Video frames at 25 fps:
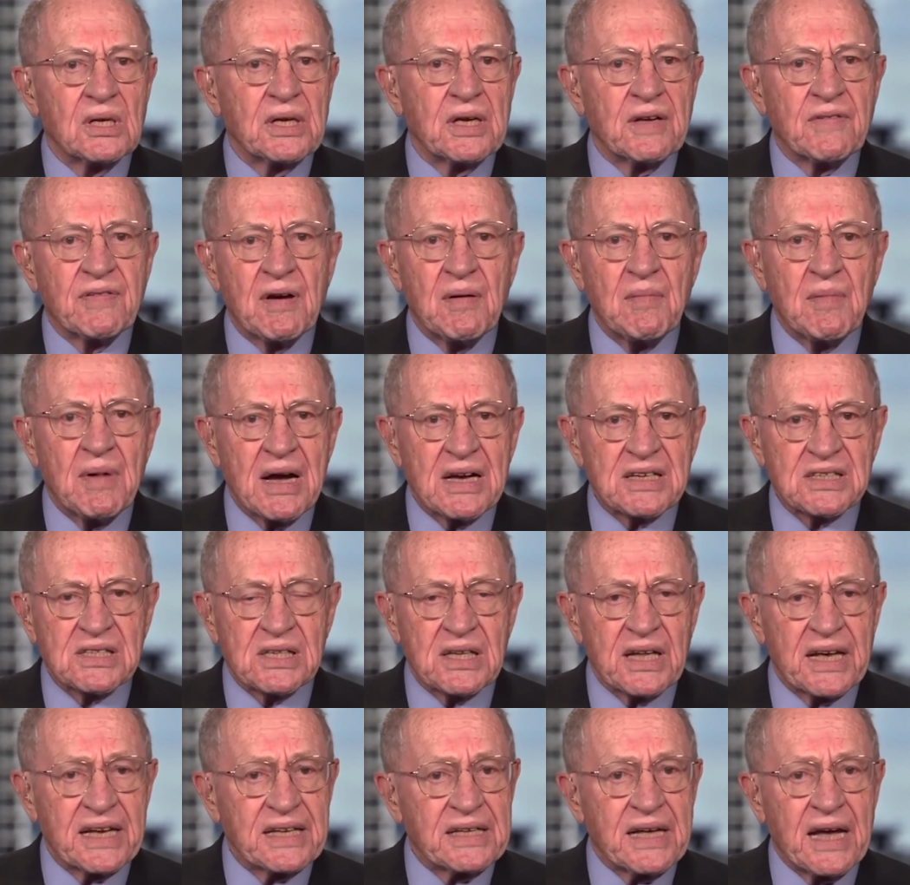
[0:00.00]
If Hamas
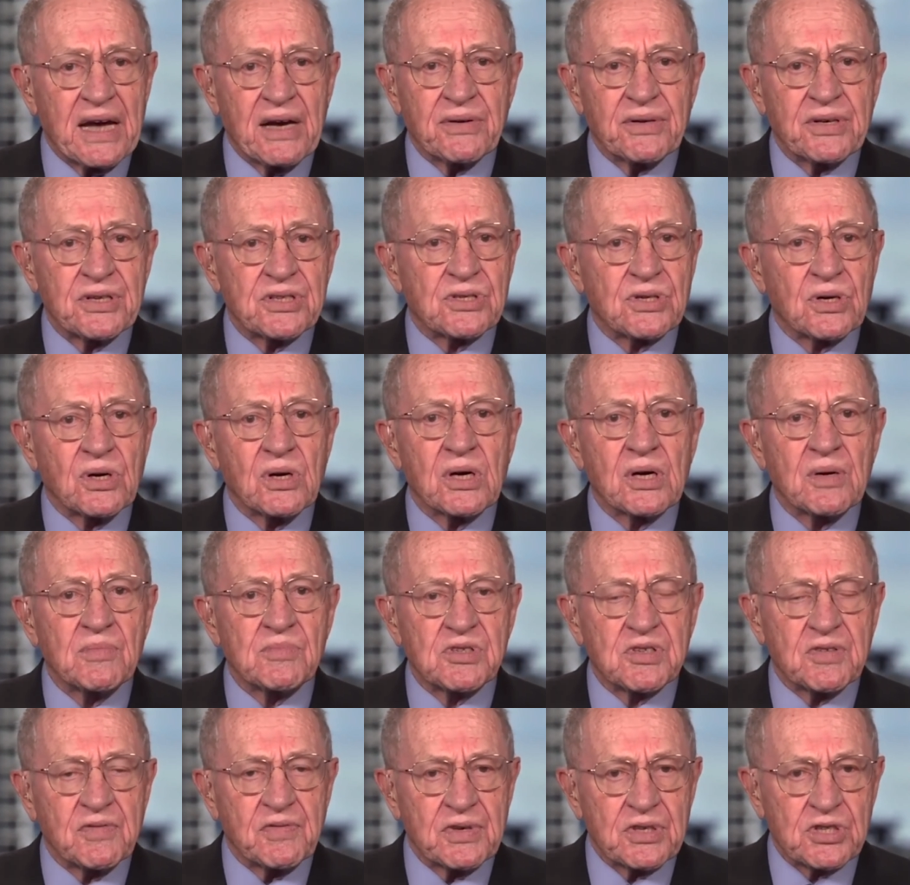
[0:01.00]
lay down its
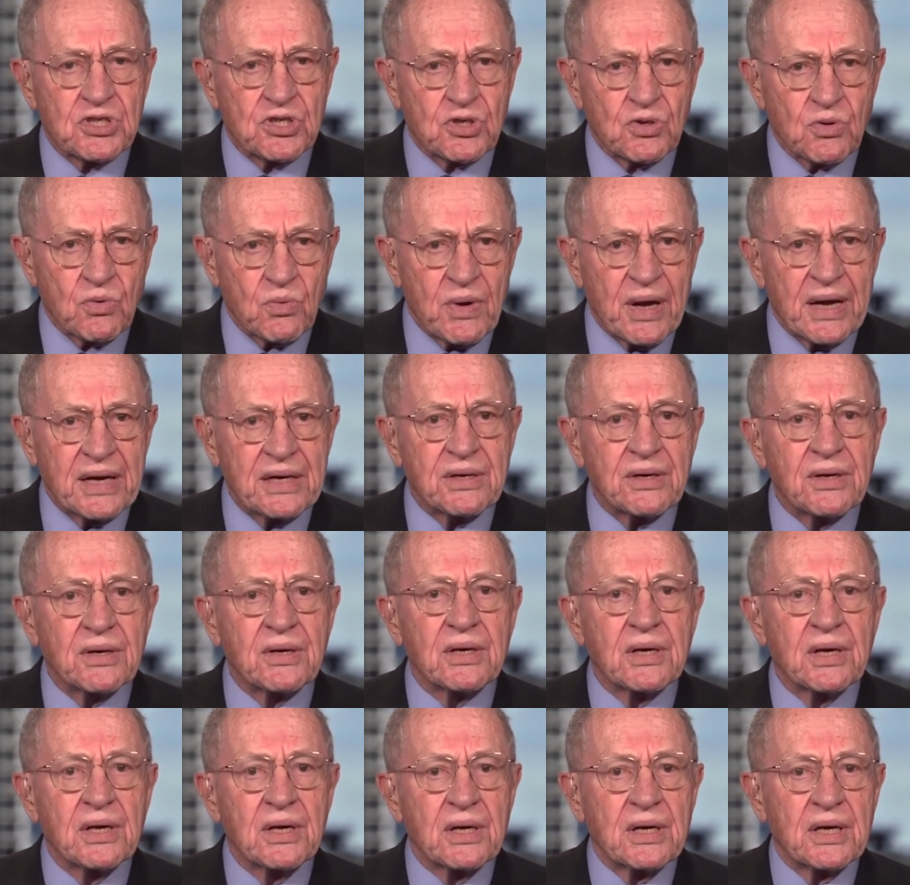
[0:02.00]
arms, if it
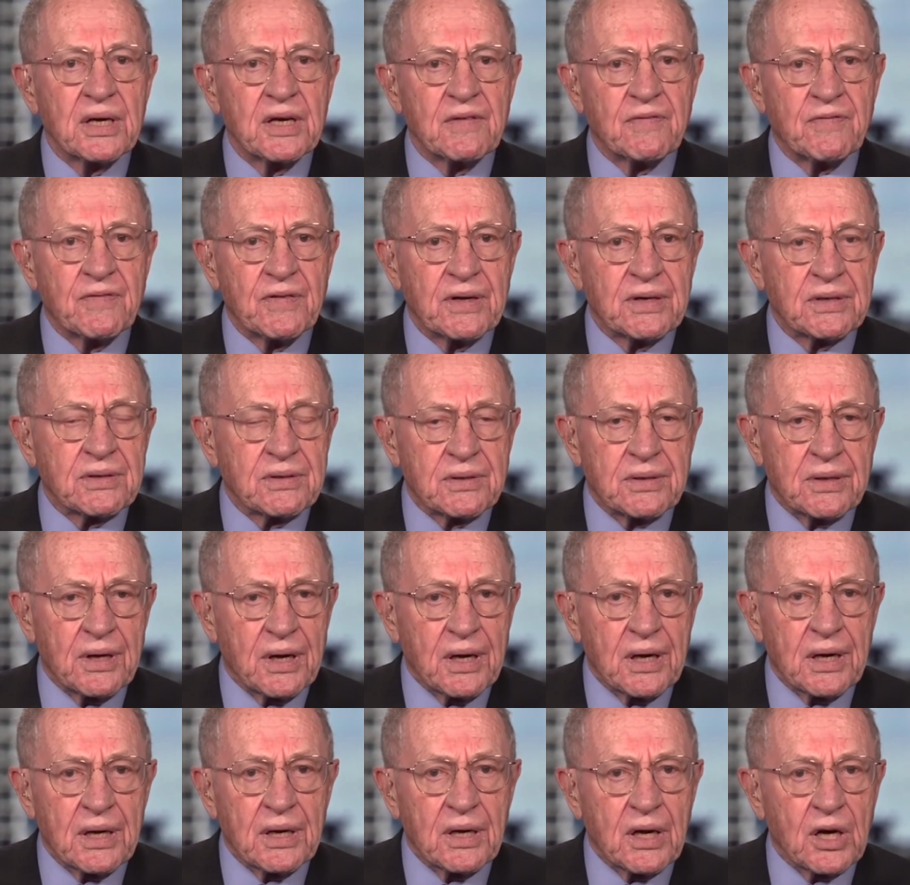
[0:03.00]
surrendered, if it
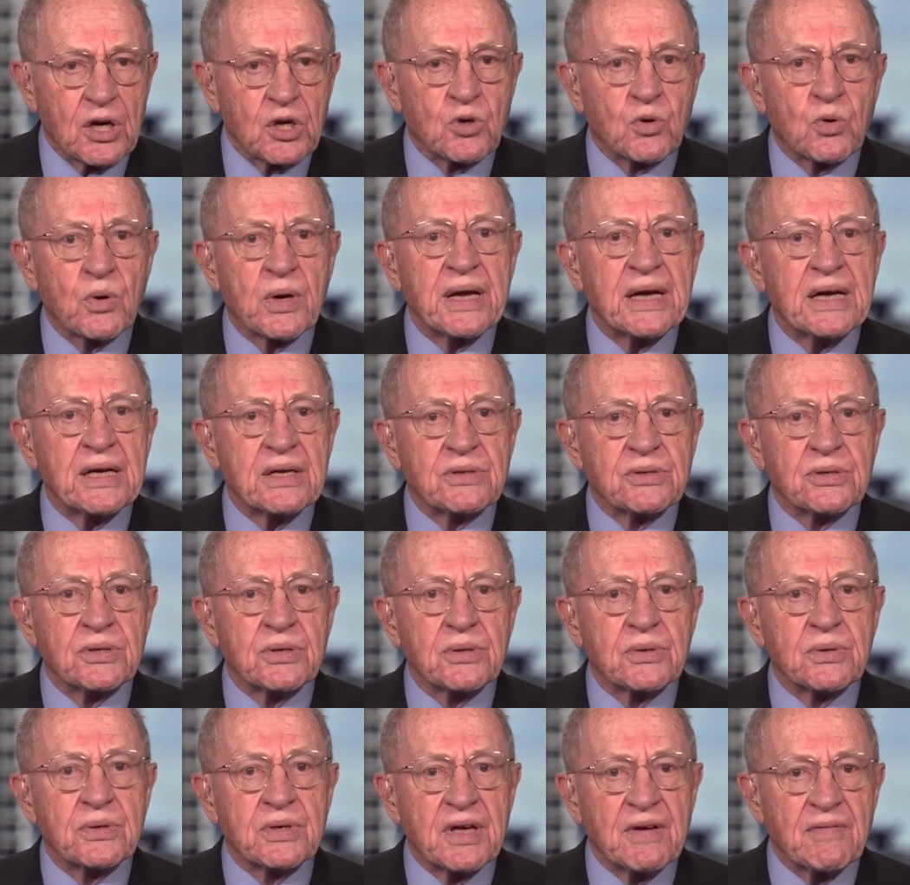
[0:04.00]
agreed
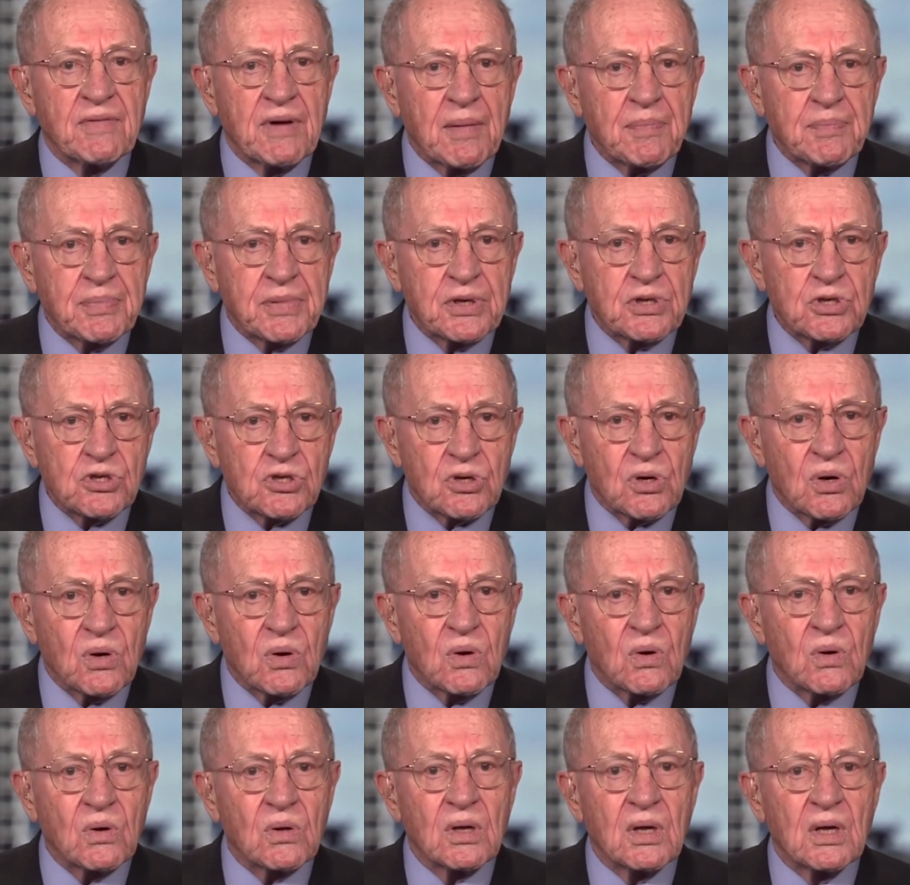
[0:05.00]
to give up
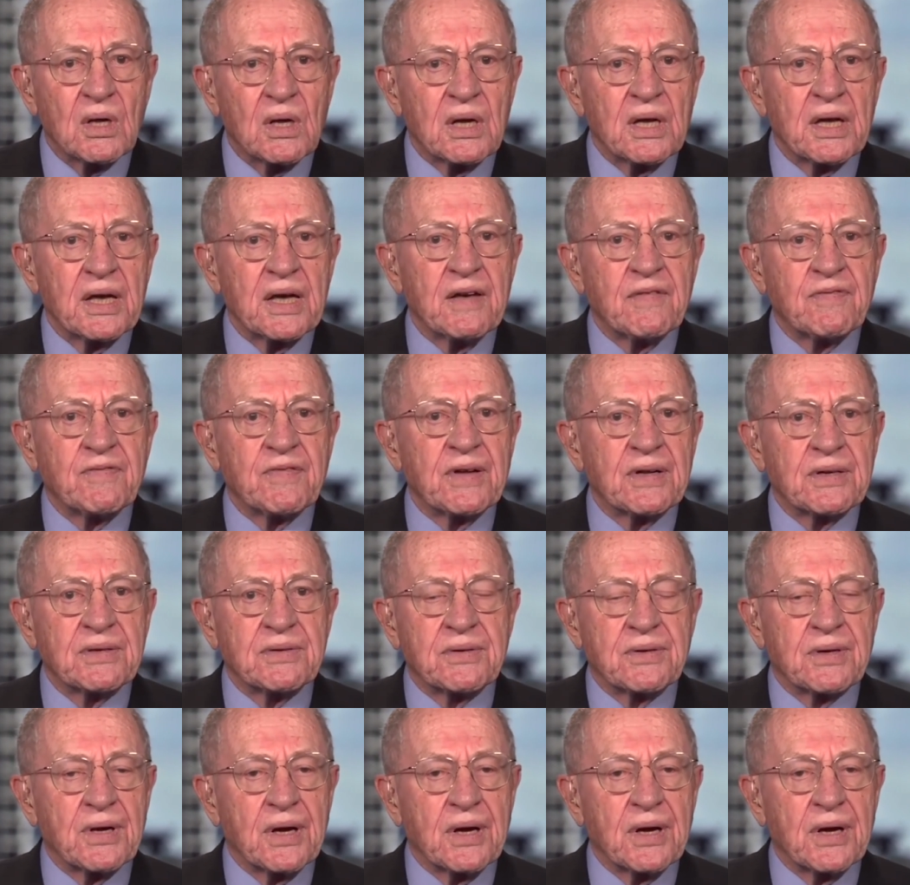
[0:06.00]
control, if it